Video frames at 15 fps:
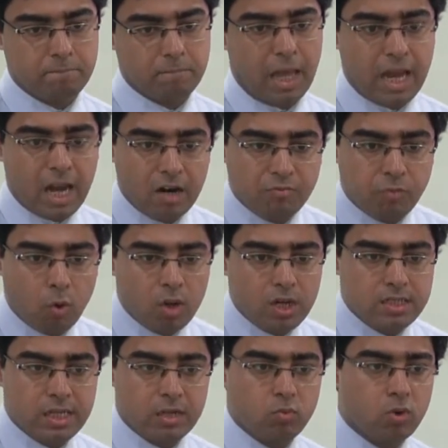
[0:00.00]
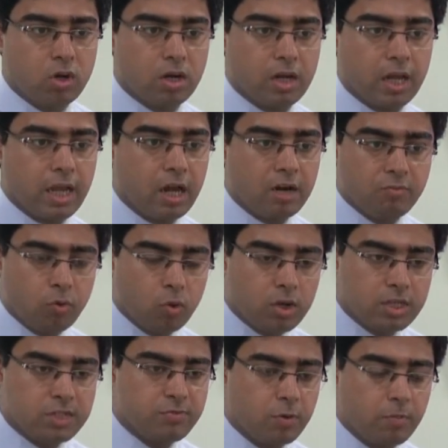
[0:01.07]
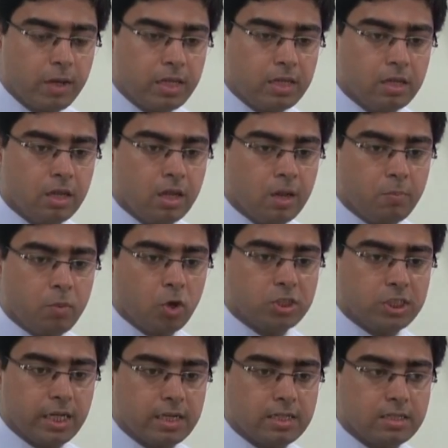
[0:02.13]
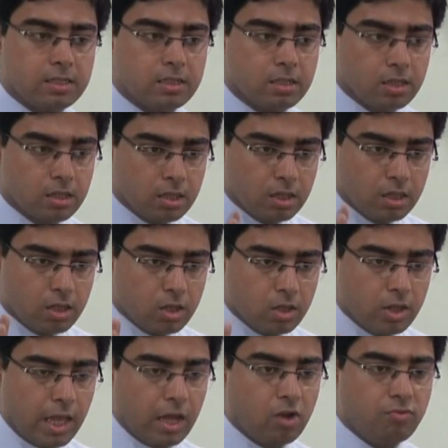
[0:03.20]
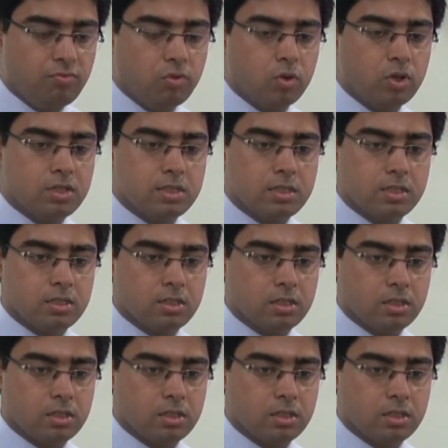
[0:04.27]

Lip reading: I can't focus at work. I can't focus for my projects. Lack of focus.